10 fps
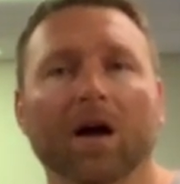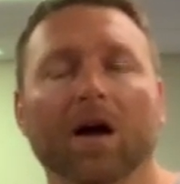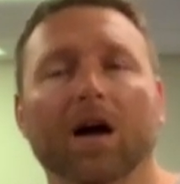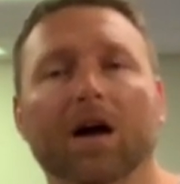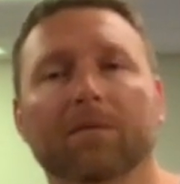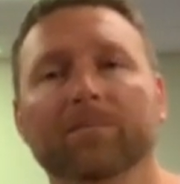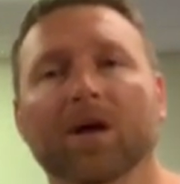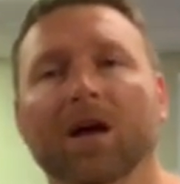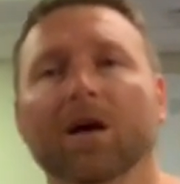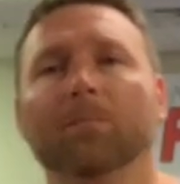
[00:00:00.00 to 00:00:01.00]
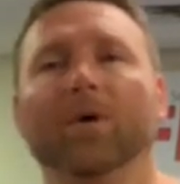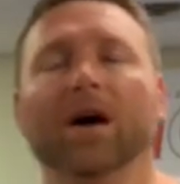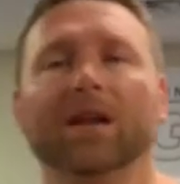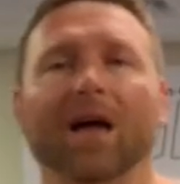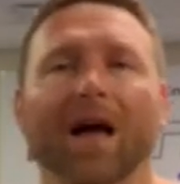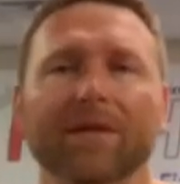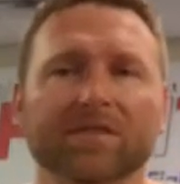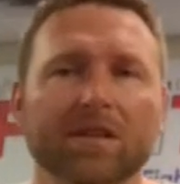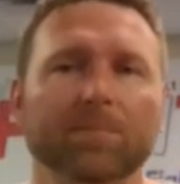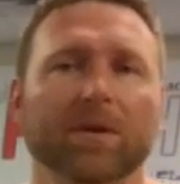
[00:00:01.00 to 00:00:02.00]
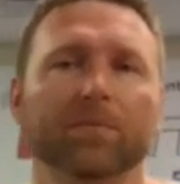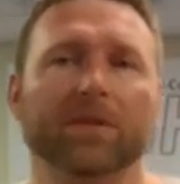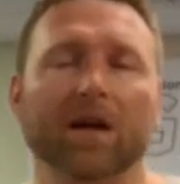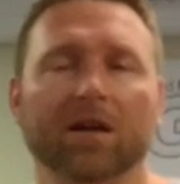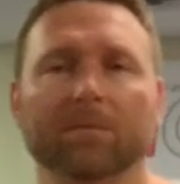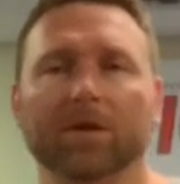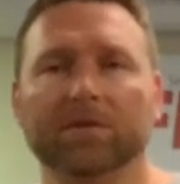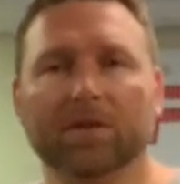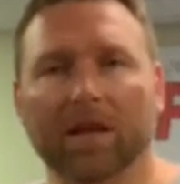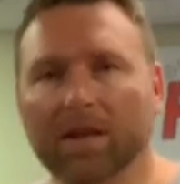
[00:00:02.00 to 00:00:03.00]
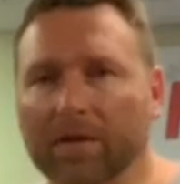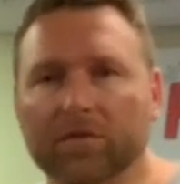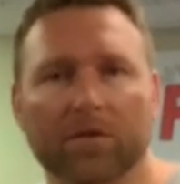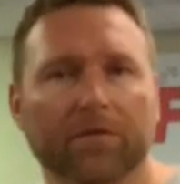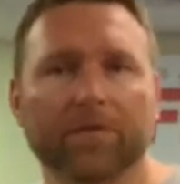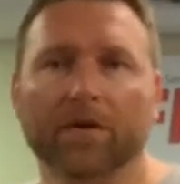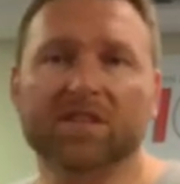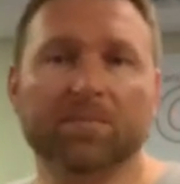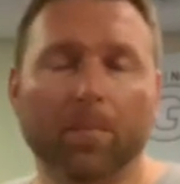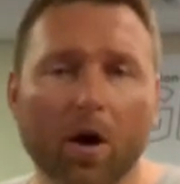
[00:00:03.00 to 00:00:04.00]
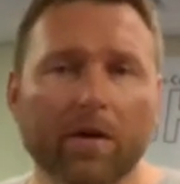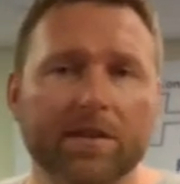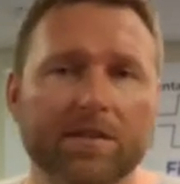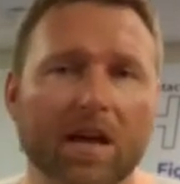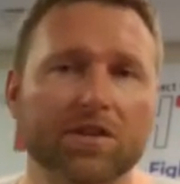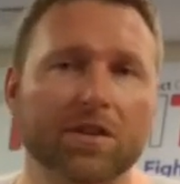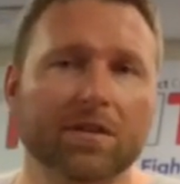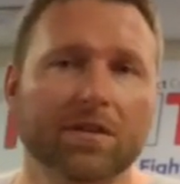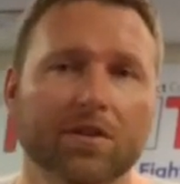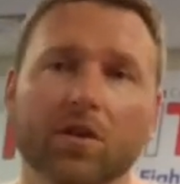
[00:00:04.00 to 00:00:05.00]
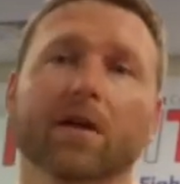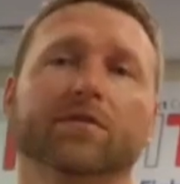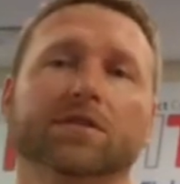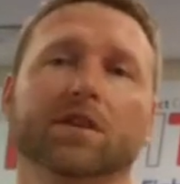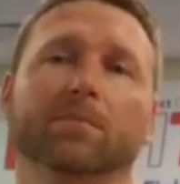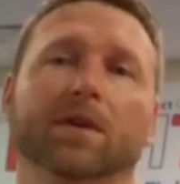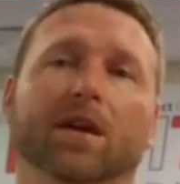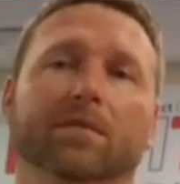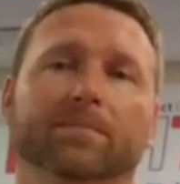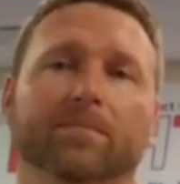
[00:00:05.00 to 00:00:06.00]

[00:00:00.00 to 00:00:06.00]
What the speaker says: But I've seen people that come in, and after their first sparring session, you never see them again.